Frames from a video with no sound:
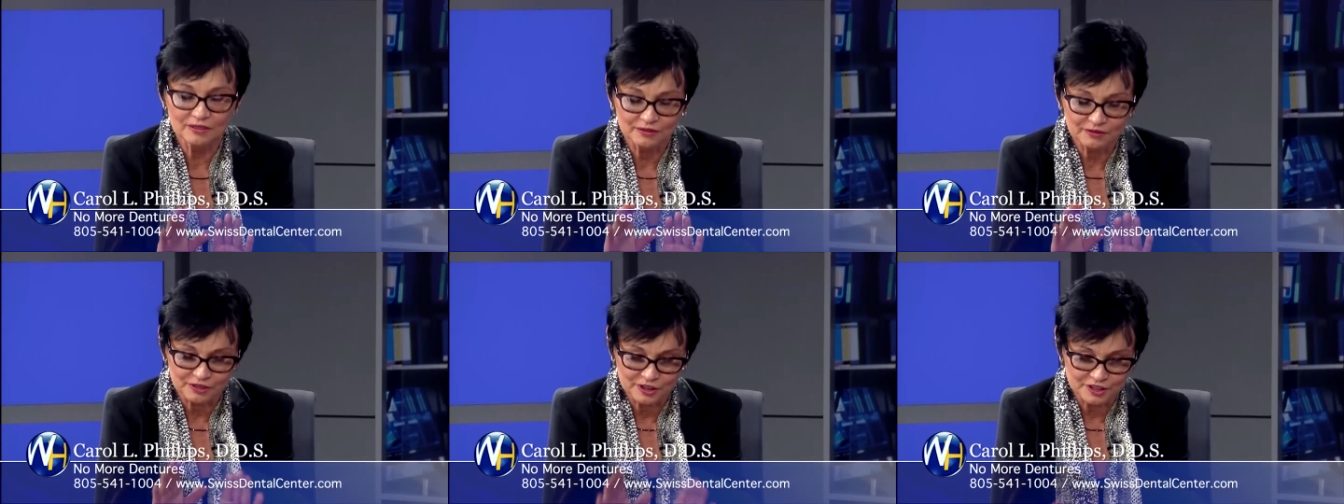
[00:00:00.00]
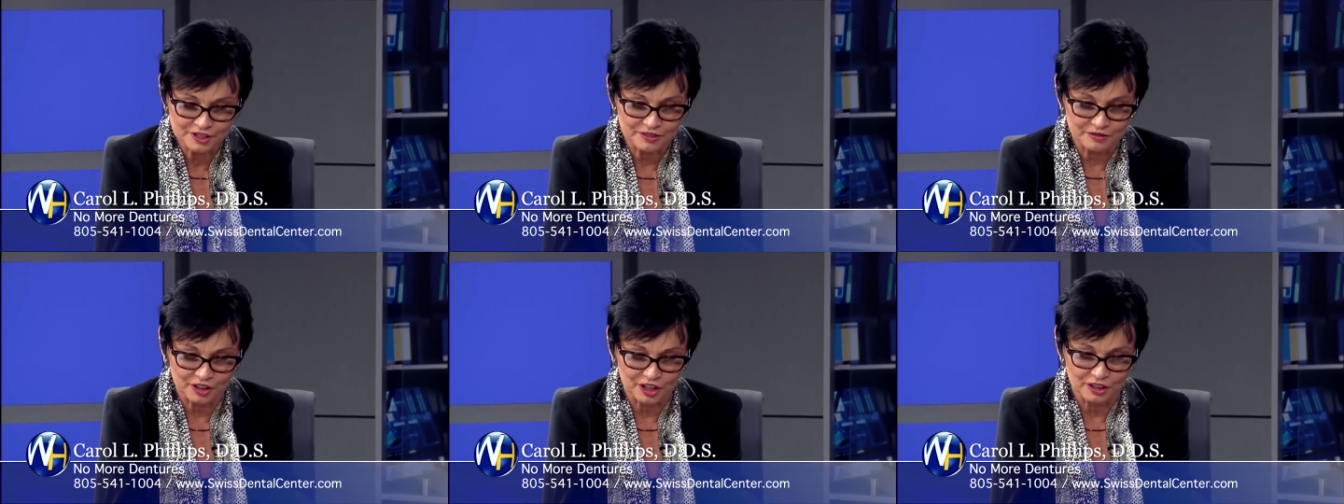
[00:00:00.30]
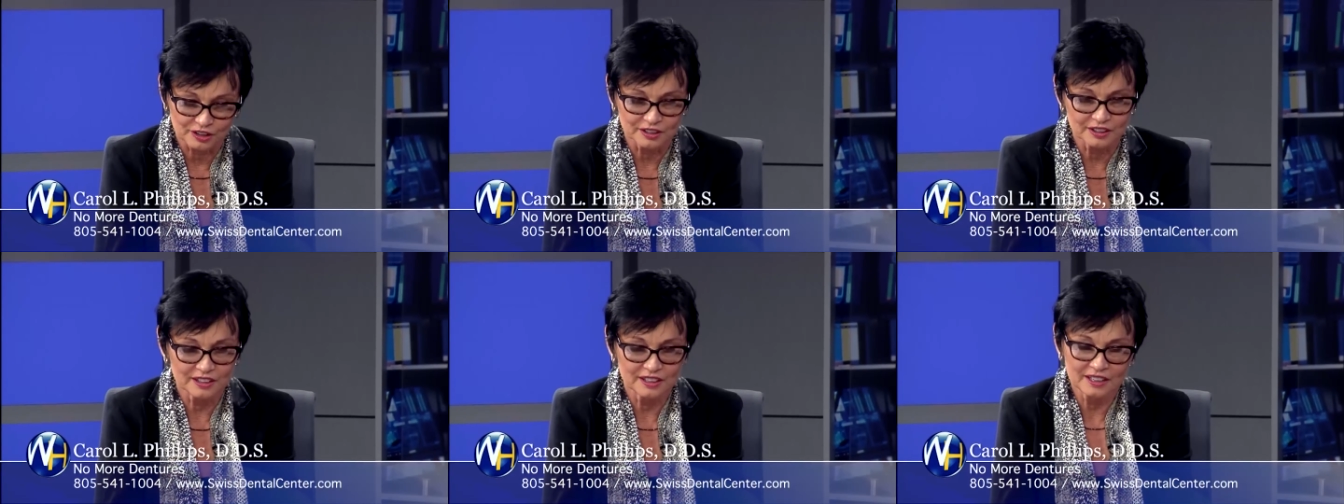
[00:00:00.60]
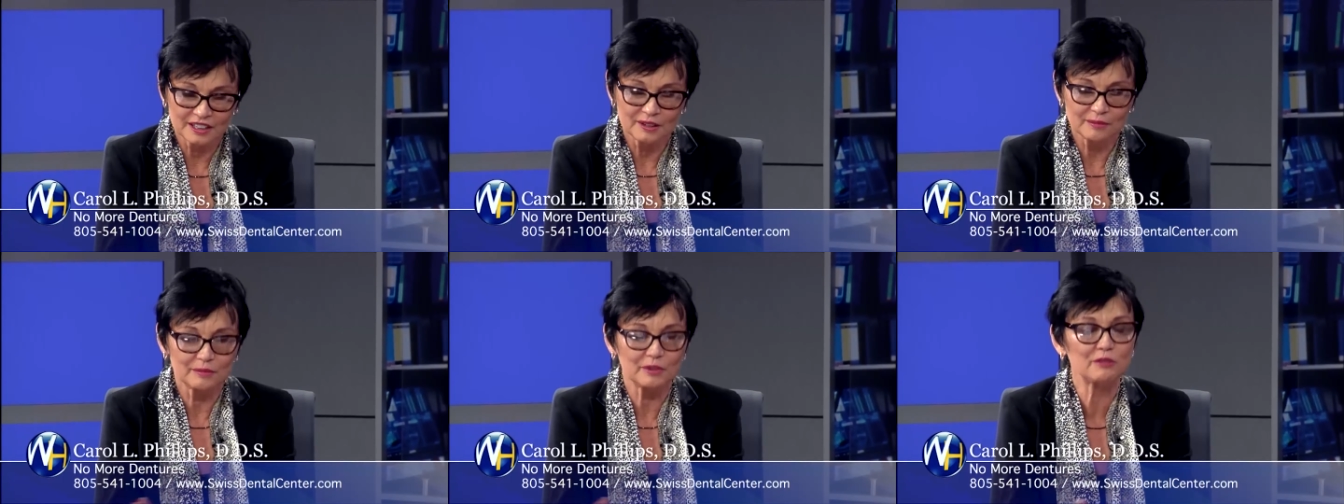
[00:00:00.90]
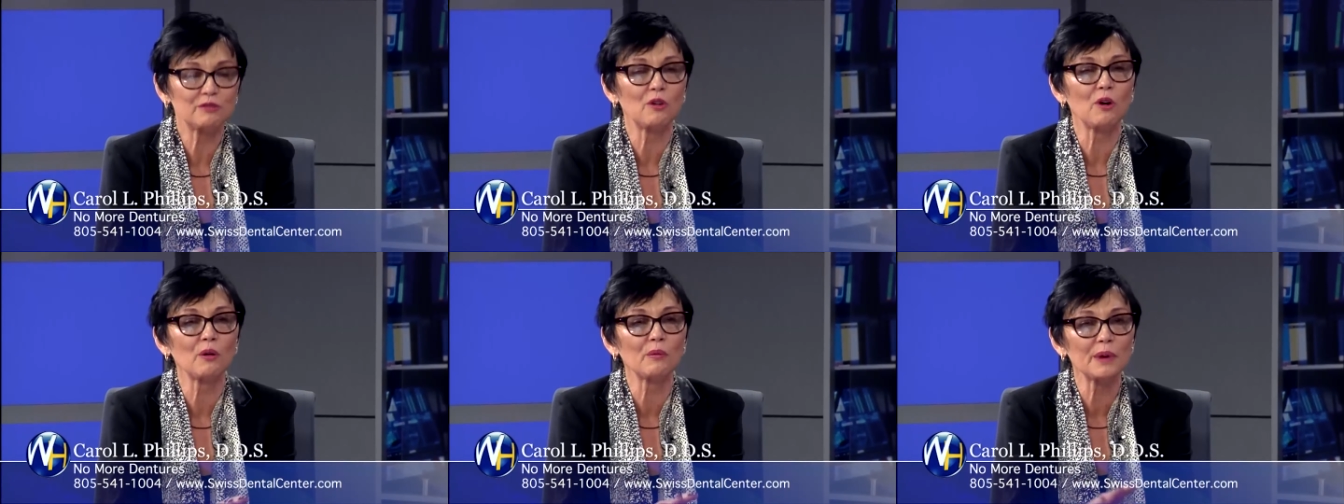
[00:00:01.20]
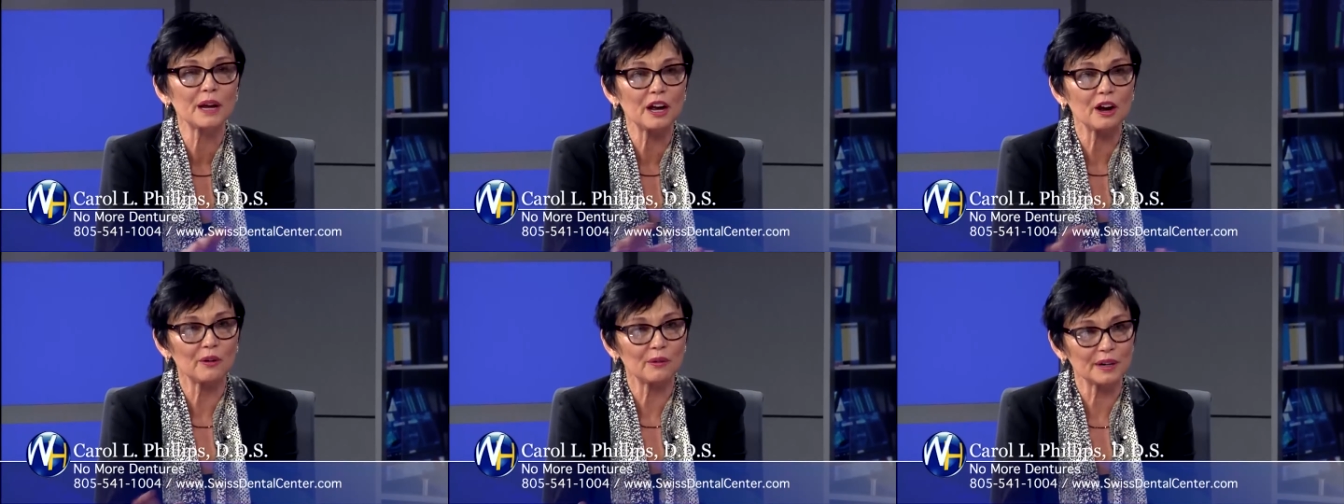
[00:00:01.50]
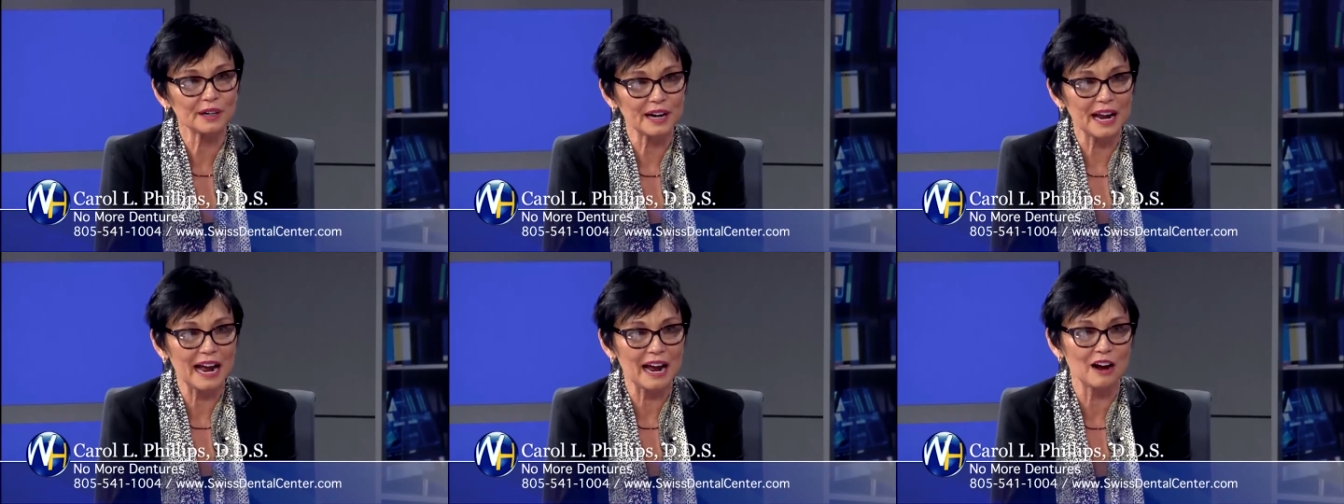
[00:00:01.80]
first of all, before we go
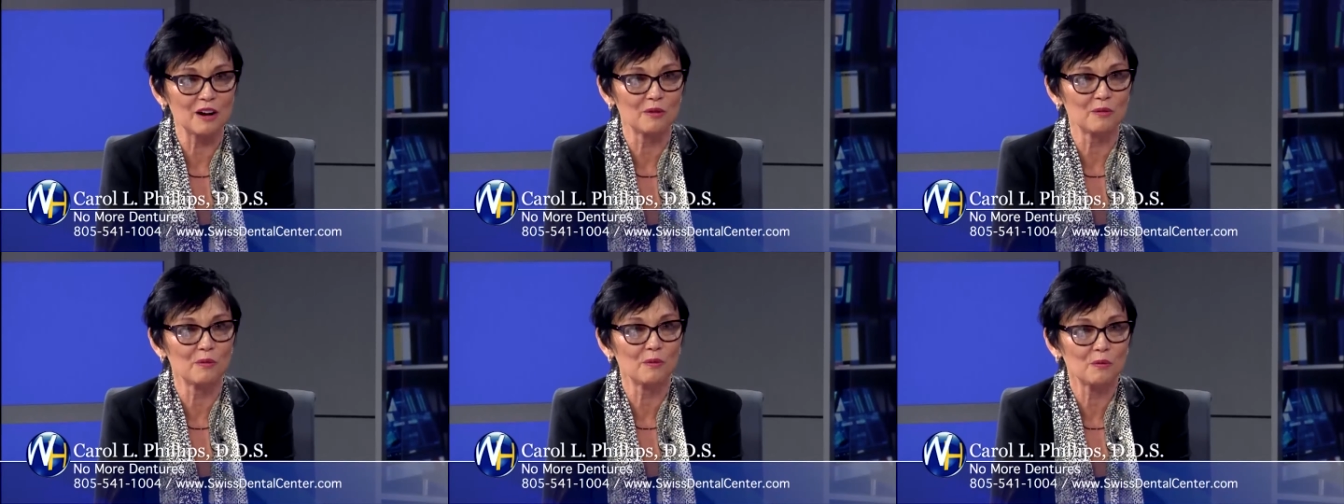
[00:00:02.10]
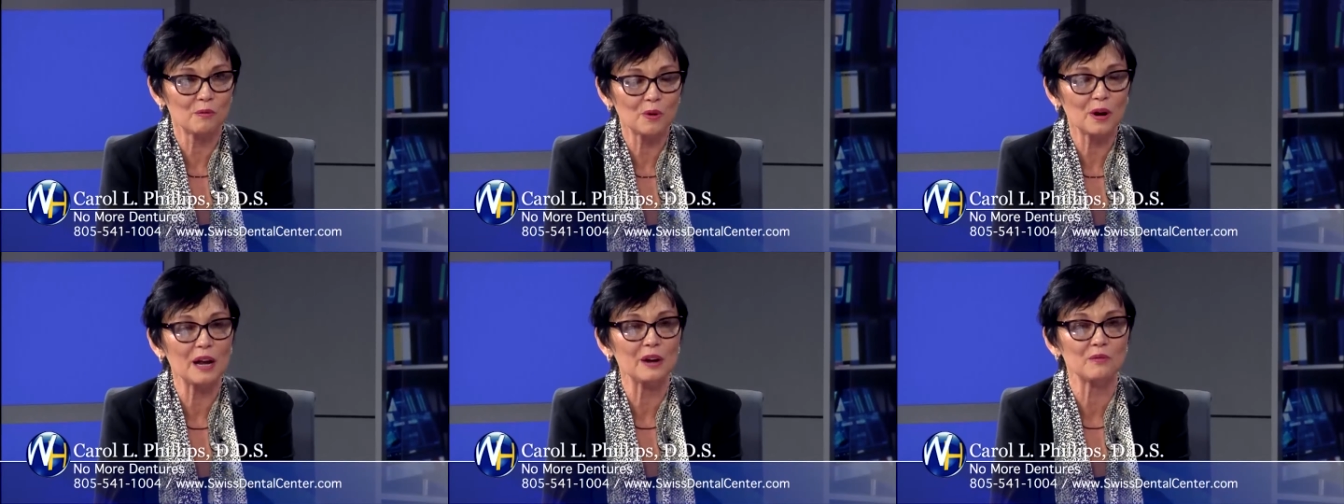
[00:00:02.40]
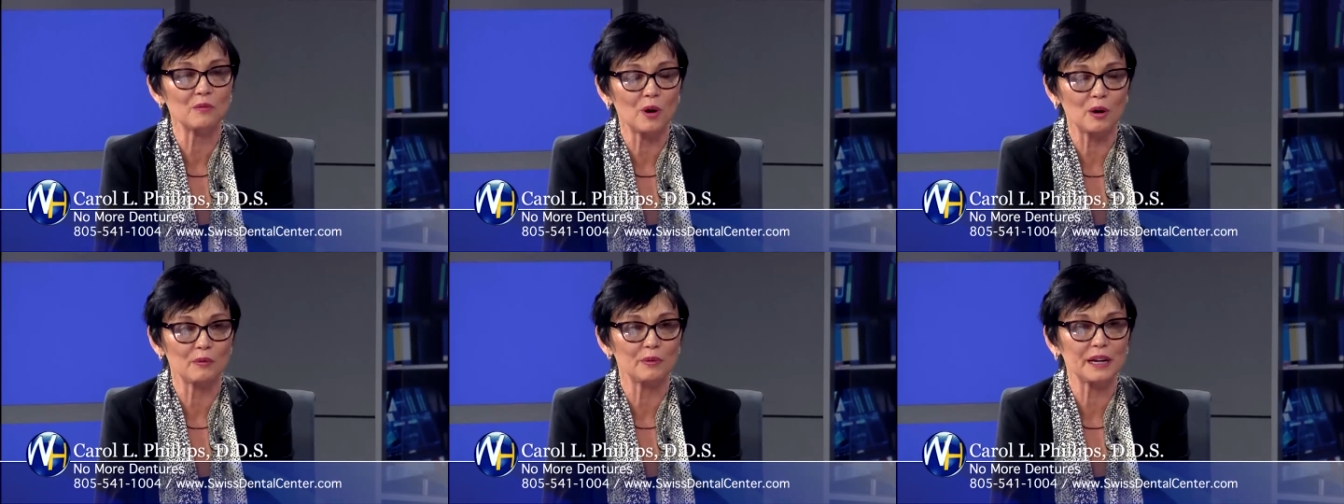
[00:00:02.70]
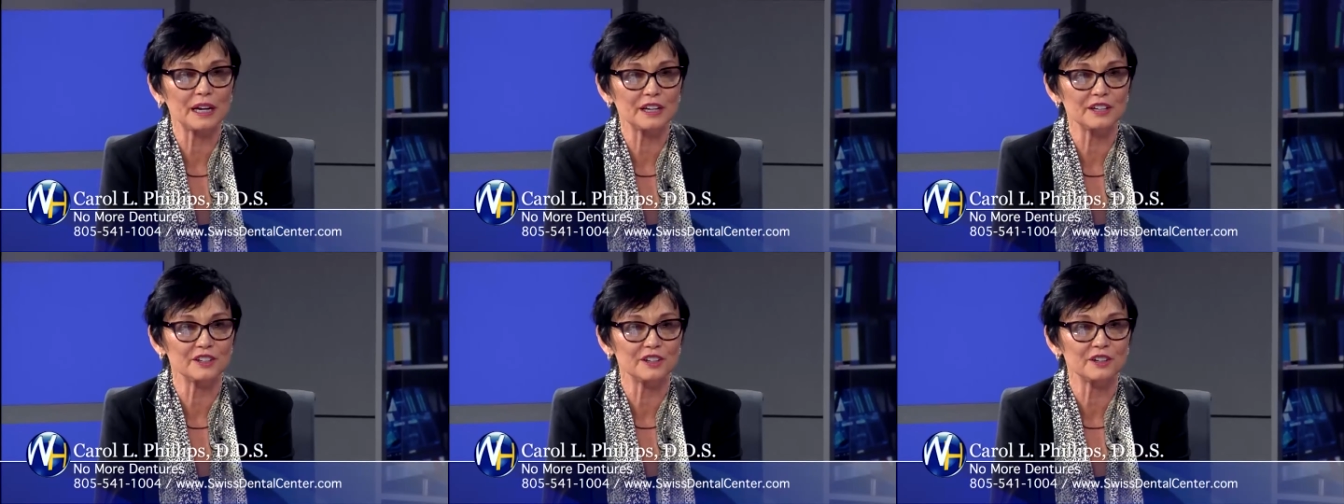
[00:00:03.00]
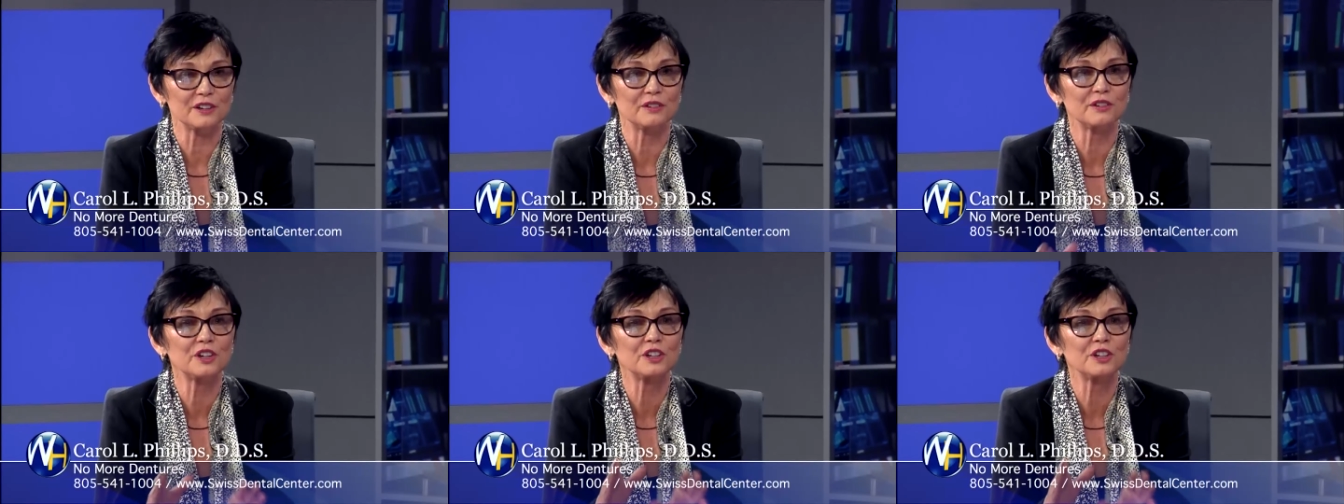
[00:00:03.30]
into how and what we can do,